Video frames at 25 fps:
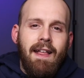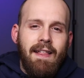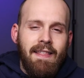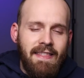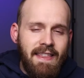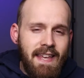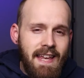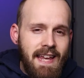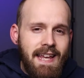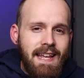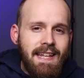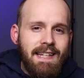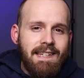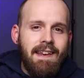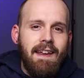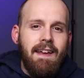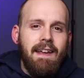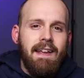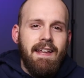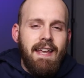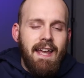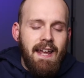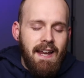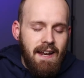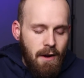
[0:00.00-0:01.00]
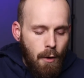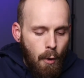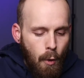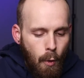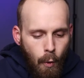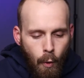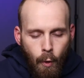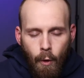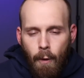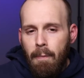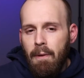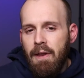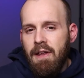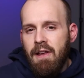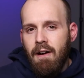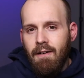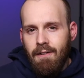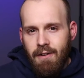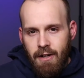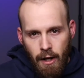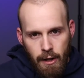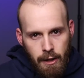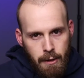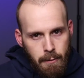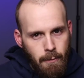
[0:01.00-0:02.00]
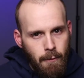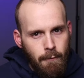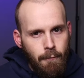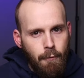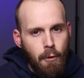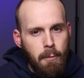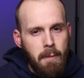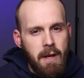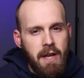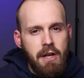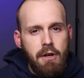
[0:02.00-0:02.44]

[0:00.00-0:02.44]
These get horribly uncomfortable for me.